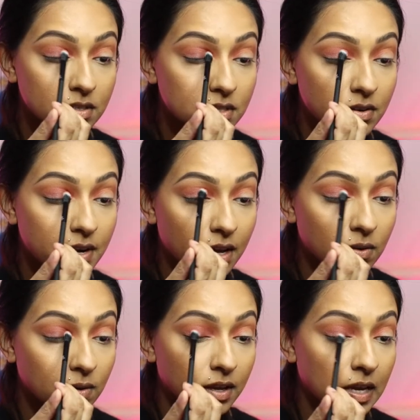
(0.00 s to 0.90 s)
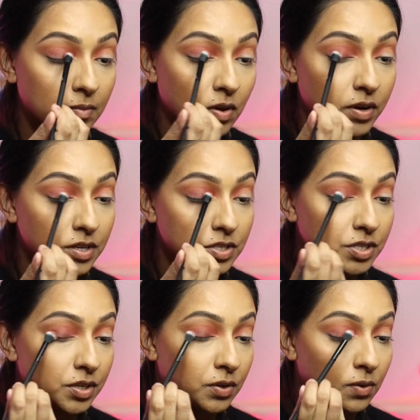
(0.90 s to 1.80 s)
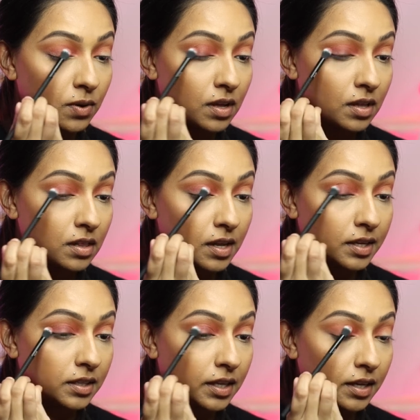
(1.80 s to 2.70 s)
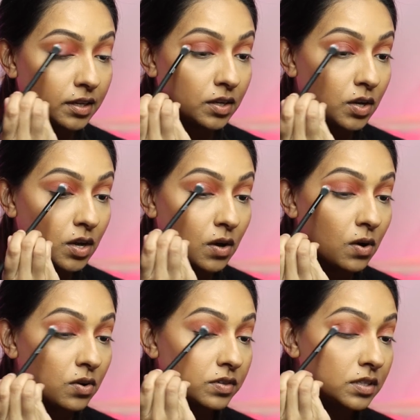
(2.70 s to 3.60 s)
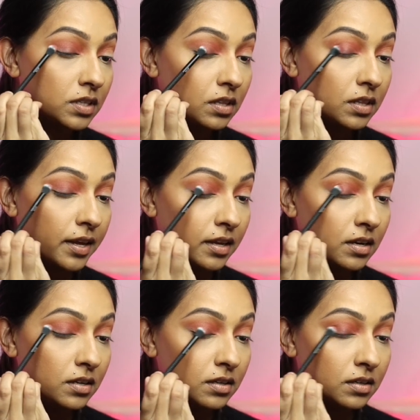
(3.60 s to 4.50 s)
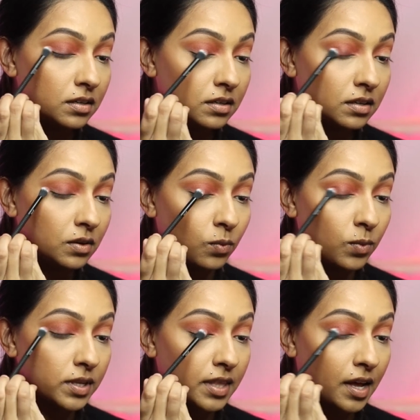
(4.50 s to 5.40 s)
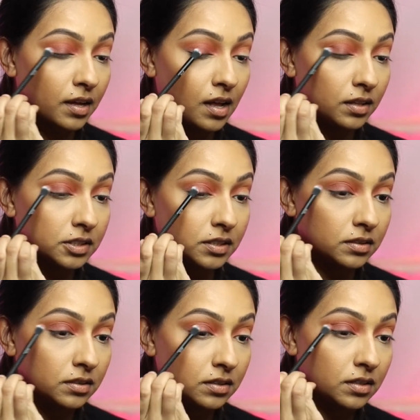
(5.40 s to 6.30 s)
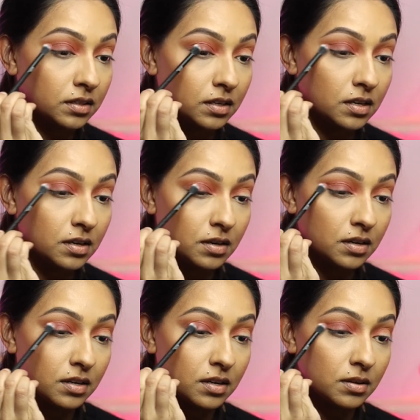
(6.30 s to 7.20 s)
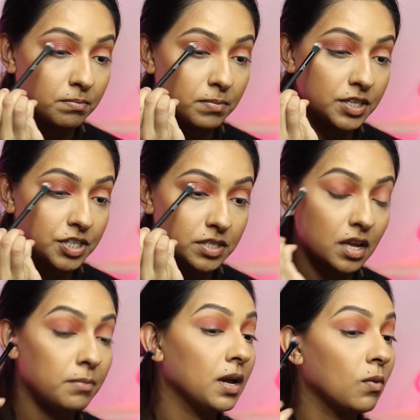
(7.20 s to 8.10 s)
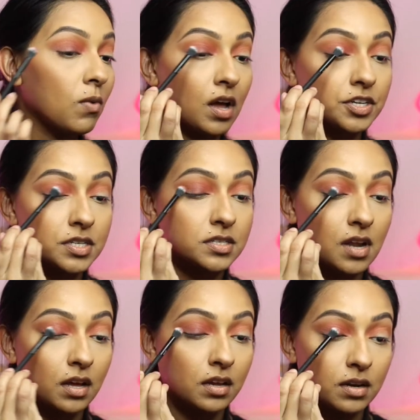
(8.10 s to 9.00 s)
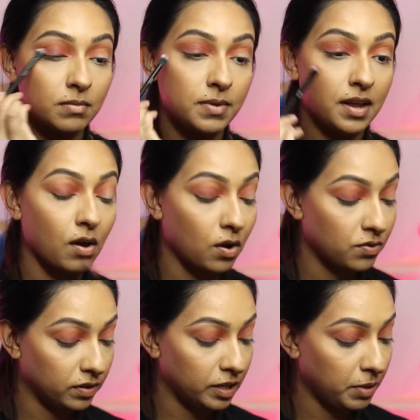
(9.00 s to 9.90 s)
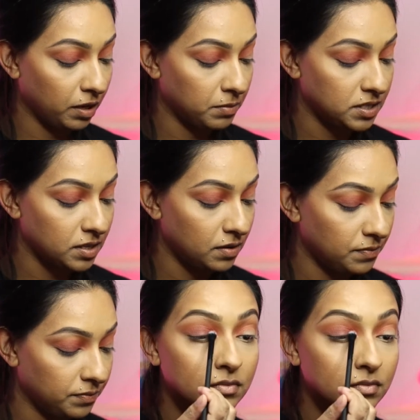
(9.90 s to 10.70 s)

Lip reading: So now I'm going to lightly go over the lid with that color, but it's just going to be a wash. It's not going to be overly pigmented.